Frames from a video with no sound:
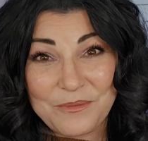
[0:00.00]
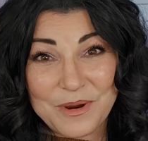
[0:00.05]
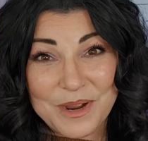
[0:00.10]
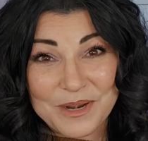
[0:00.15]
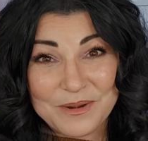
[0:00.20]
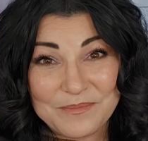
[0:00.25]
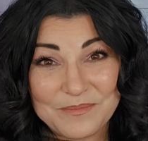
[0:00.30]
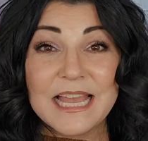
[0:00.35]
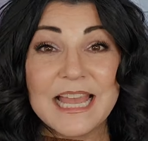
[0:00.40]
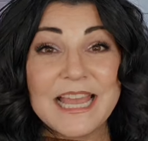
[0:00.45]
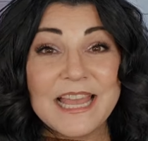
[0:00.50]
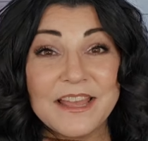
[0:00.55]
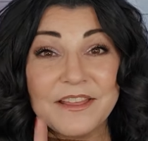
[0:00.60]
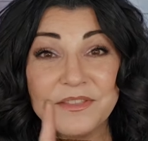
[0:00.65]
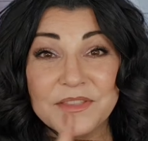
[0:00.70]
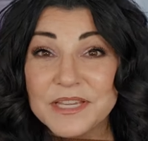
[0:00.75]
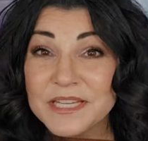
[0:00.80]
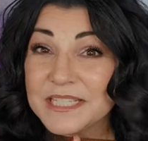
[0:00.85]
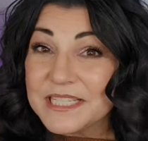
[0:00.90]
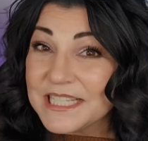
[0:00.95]
one. And
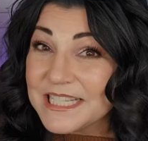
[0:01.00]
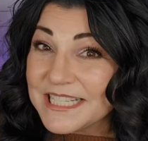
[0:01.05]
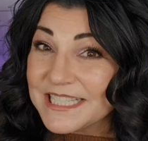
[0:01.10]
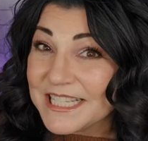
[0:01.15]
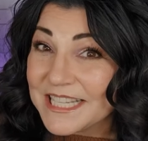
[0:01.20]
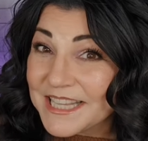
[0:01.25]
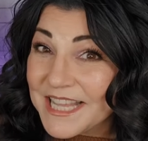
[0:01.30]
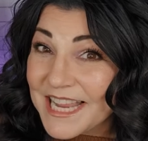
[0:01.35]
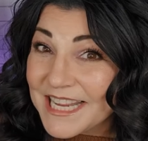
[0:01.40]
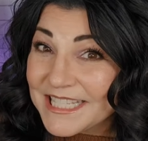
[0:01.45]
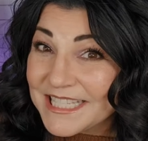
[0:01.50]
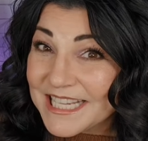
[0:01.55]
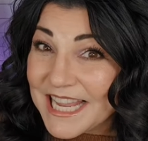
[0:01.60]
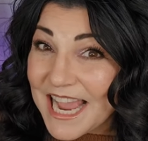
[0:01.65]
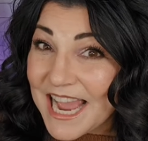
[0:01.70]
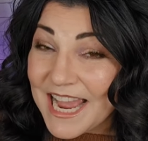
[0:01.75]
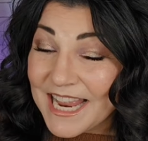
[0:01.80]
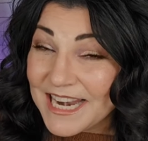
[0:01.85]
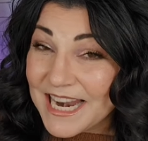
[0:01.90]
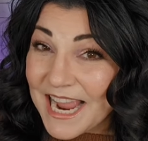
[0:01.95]
this is the last
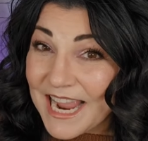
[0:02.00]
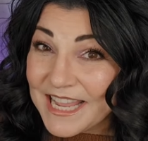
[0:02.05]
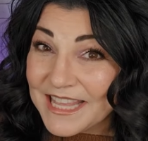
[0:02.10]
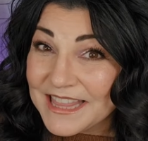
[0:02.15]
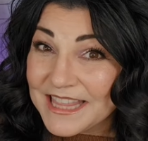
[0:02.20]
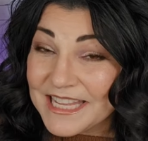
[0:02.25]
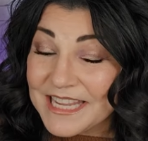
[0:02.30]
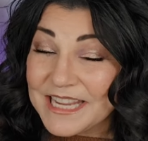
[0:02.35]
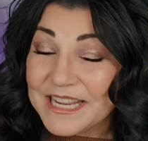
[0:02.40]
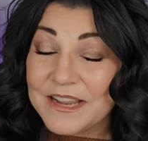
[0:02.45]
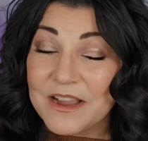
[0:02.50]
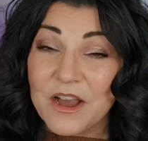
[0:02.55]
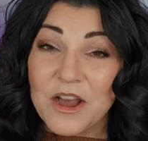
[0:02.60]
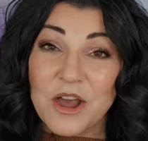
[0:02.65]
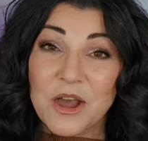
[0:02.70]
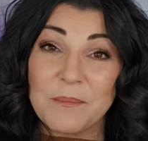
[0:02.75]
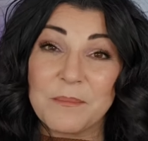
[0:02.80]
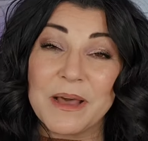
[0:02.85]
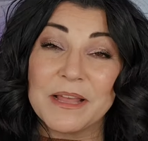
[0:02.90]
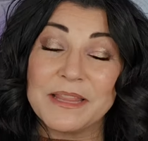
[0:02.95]
con, I think.
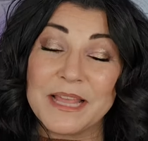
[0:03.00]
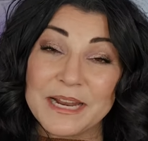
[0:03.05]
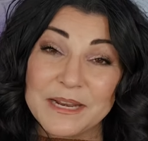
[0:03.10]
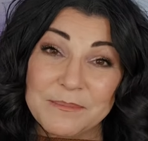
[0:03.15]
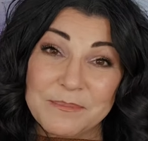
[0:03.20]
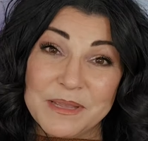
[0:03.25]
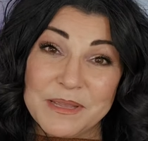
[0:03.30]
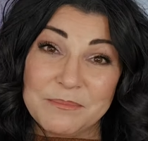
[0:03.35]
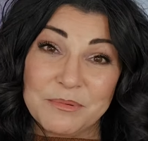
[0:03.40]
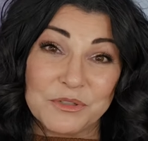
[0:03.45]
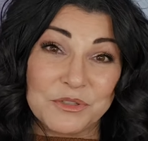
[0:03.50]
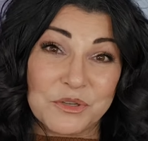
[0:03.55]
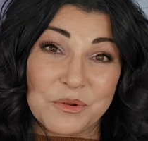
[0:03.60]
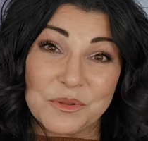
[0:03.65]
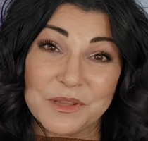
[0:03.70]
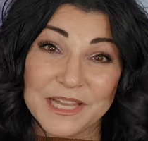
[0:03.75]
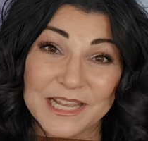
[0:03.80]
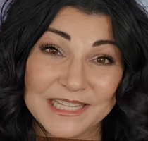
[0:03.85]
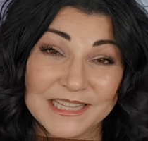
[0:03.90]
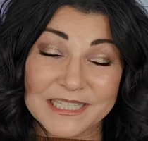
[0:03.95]
A lot of people
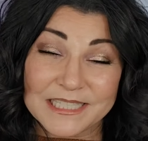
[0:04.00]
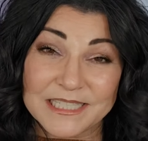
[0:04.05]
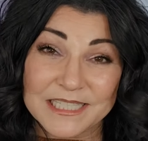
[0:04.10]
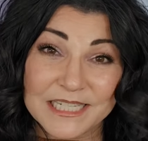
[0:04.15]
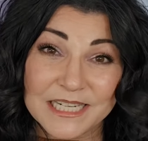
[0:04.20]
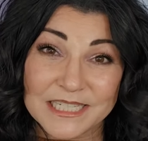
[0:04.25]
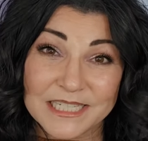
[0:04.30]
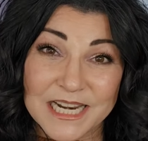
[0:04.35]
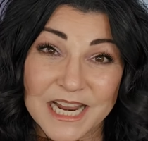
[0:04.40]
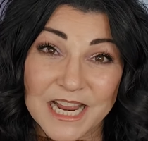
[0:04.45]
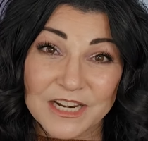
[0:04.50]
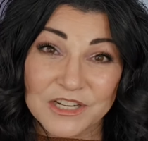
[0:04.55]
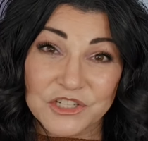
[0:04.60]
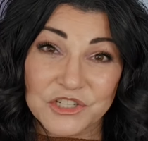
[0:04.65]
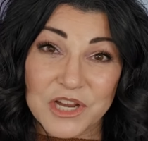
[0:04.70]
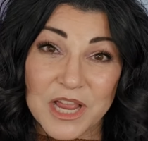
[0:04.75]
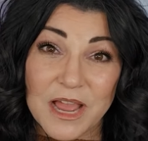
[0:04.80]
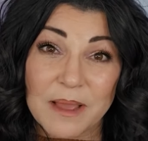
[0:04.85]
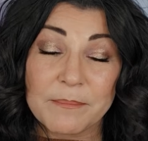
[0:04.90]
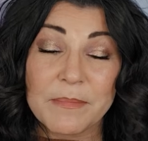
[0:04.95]
don't like this TikTok
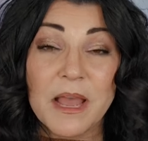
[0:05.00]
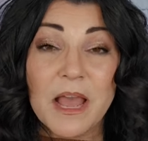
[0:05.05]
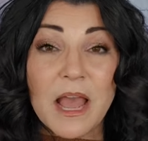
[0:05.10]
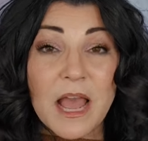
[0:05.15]
Shop.